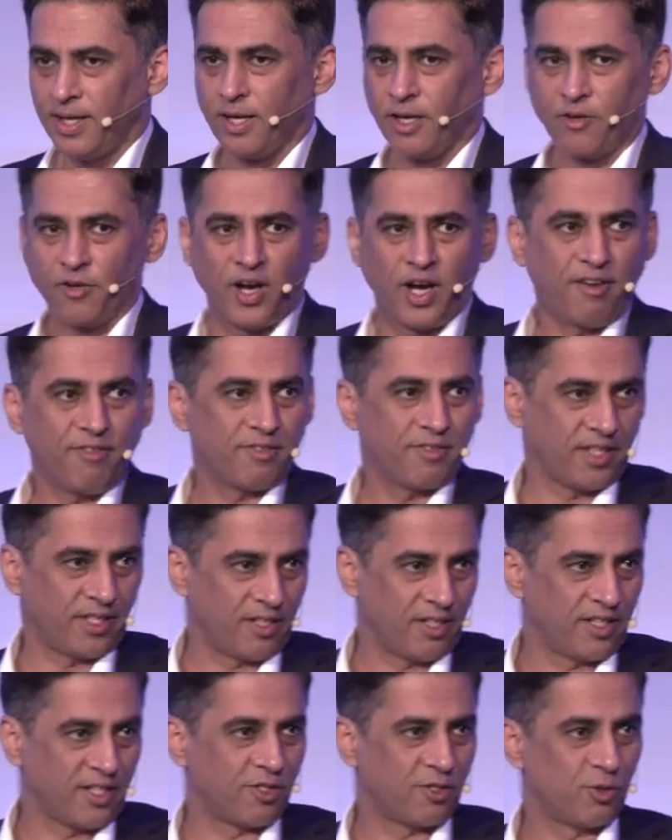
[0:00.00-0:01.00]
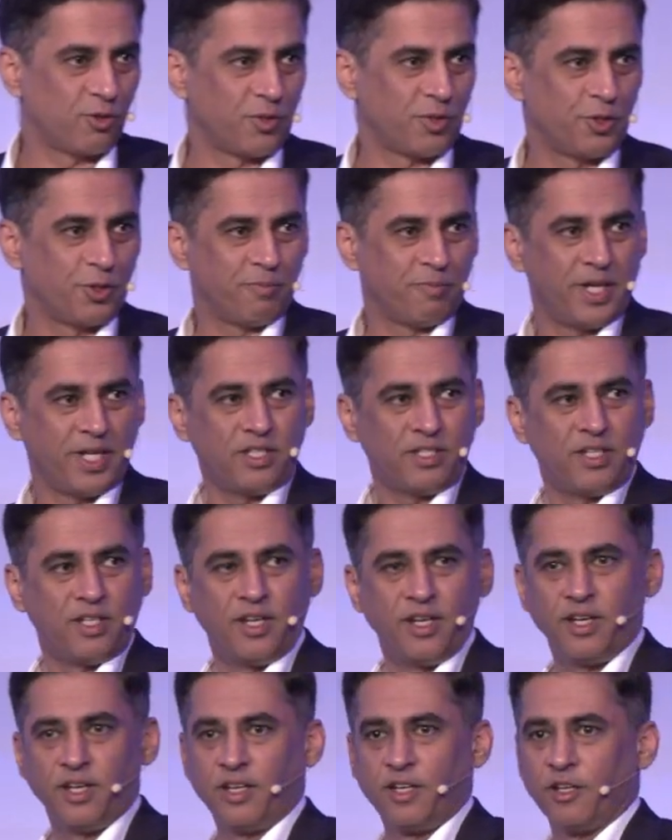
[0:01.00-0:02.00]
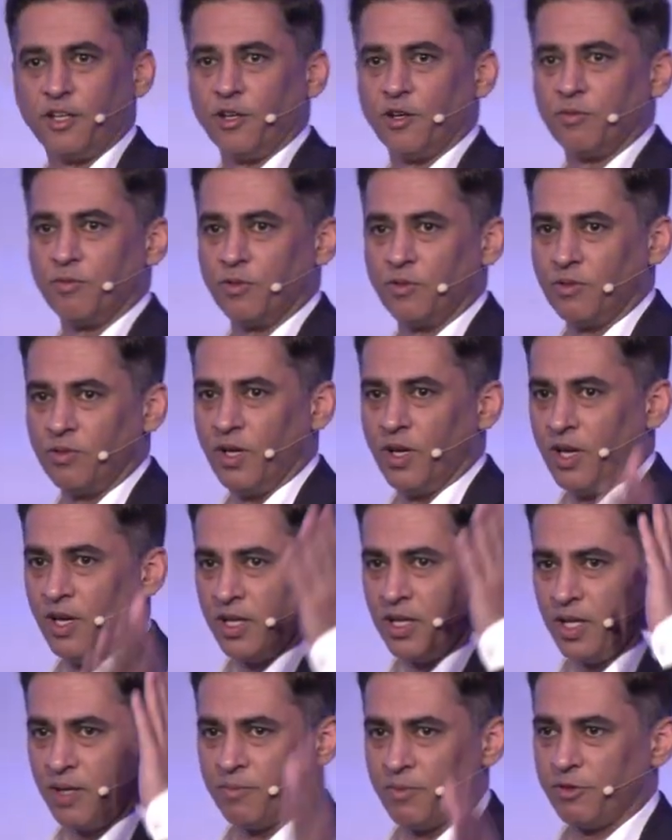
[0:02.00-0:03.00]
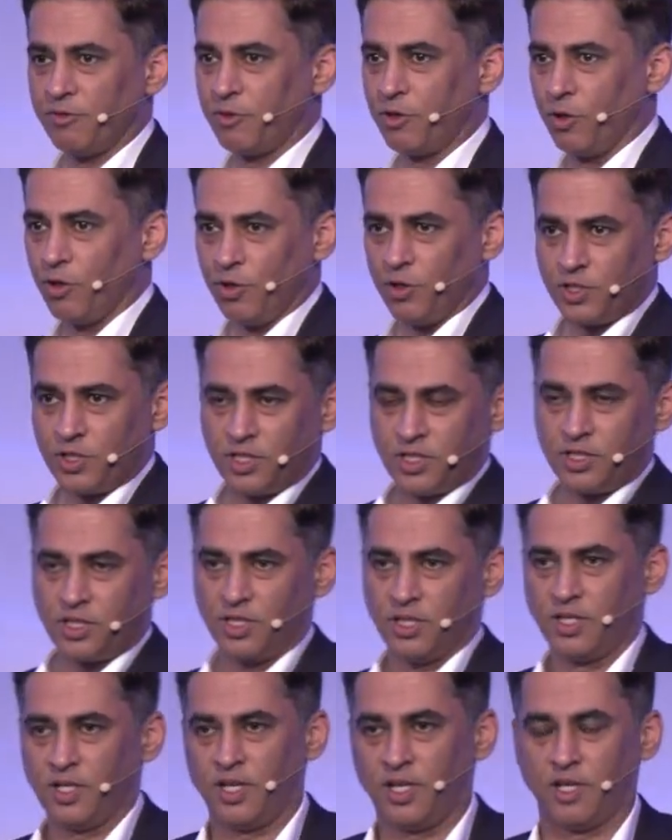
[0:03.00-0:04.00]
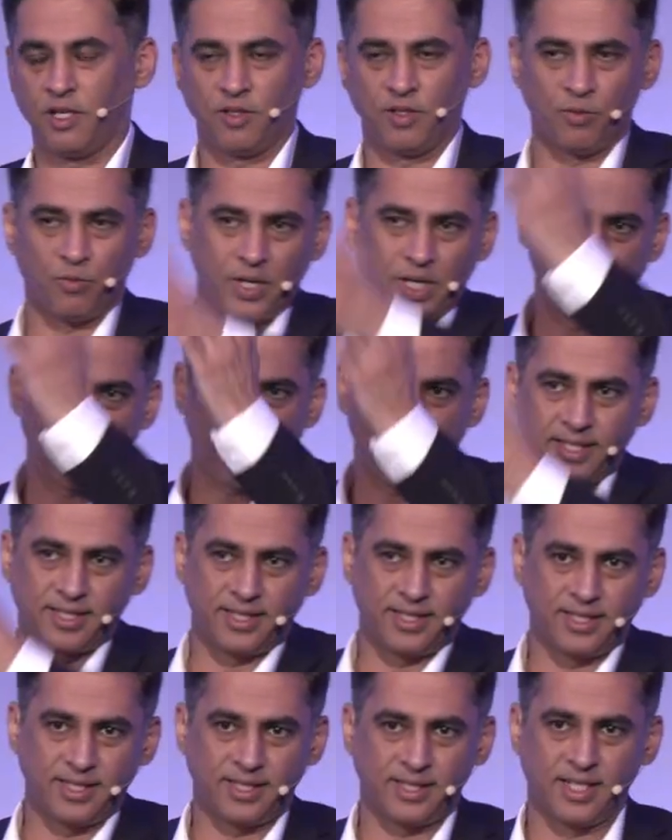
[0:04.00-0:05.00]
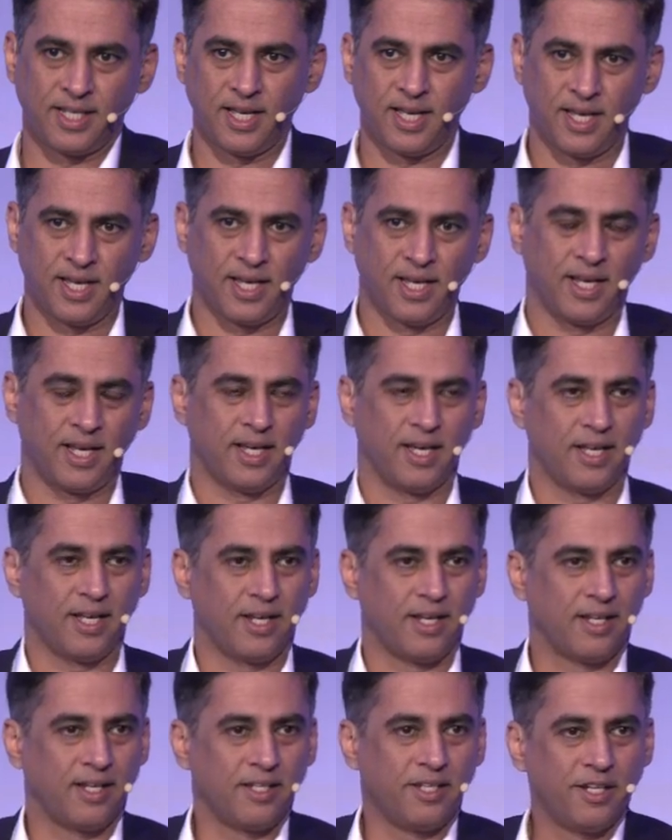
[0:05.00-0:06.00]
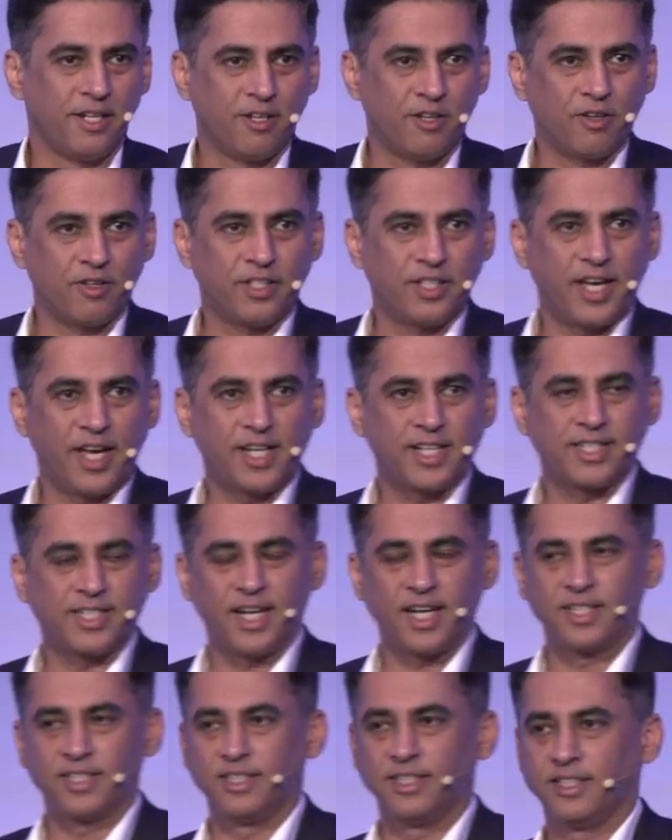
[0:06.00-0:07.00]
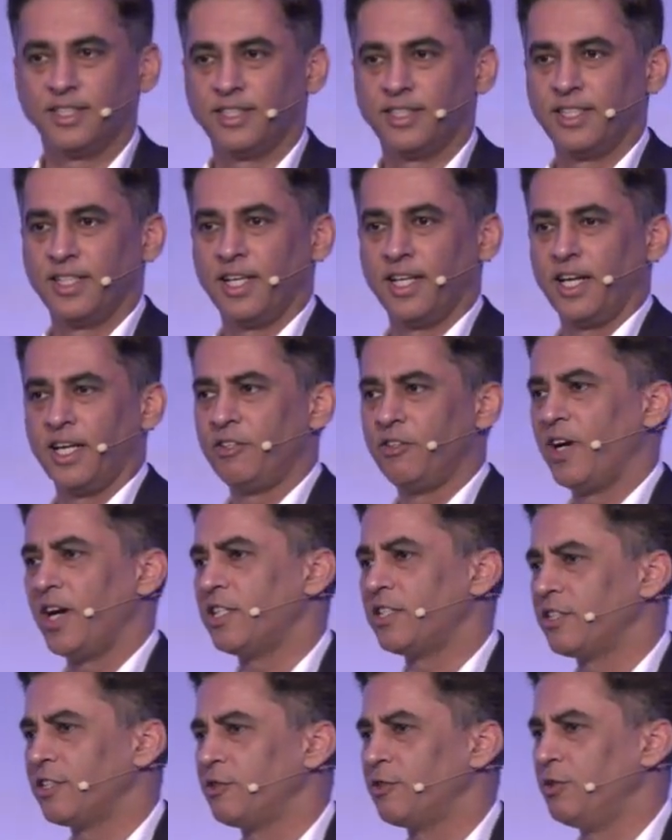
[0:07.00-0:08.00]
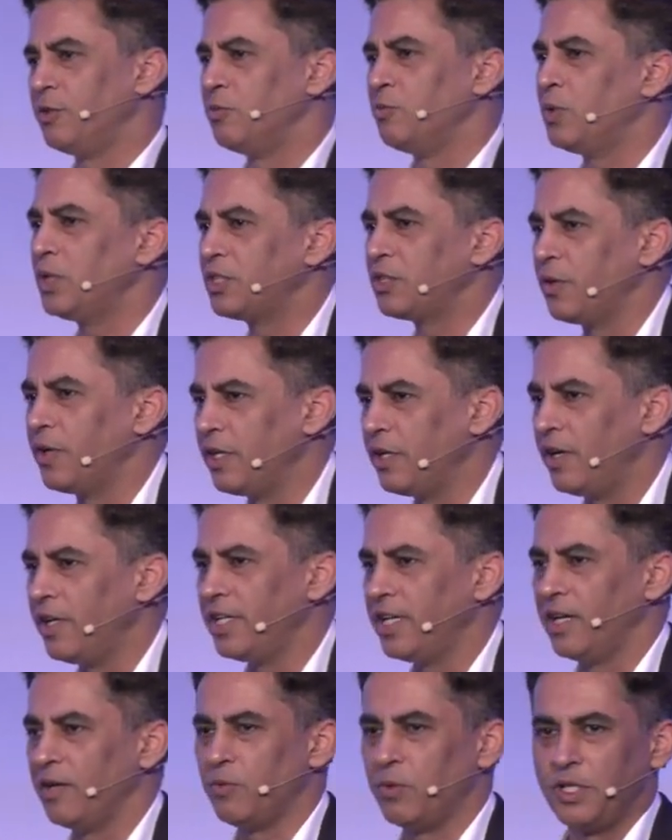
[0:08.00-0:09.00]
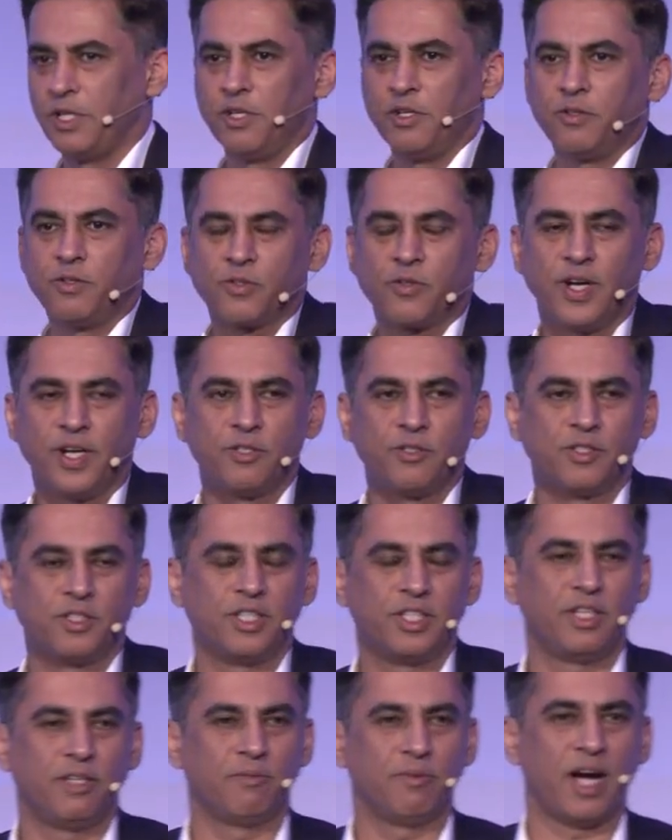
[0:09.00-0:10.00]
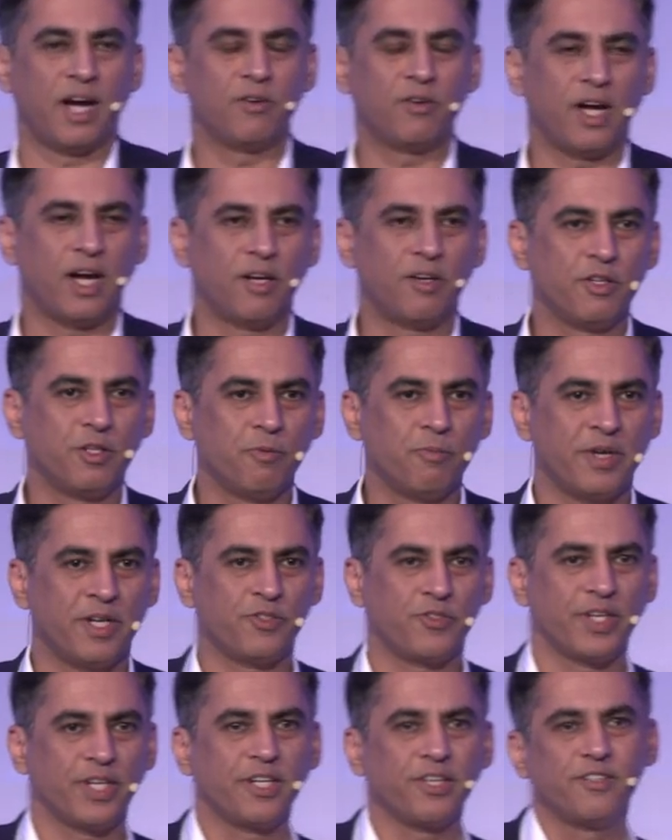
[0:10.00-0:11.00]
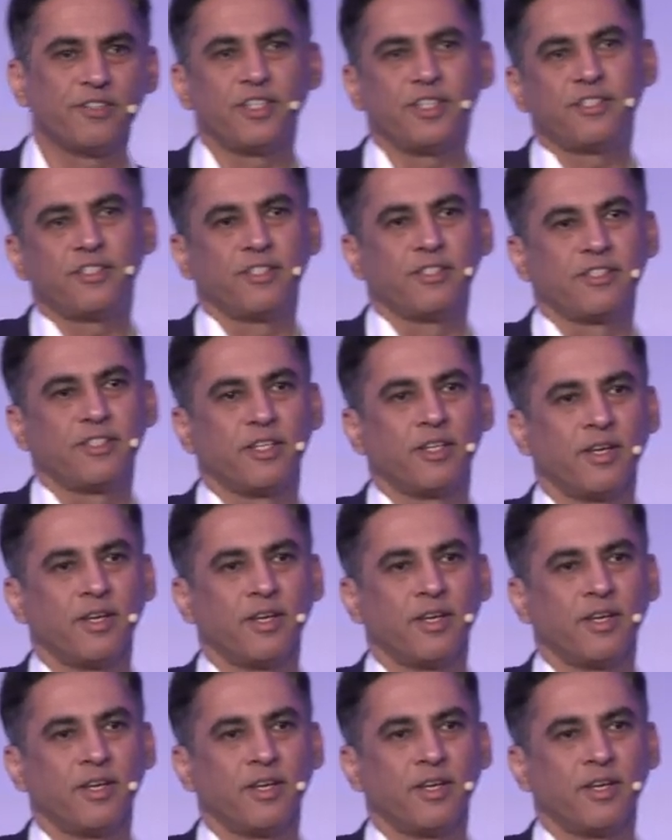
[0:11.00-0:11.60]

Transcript: Graphs, I think this is what you meant, you know, number of goals uh, on the y-axis, year on the x-axis, and you ask the student, what's going on here? What are you trying to see? How, how are you measuring consistency?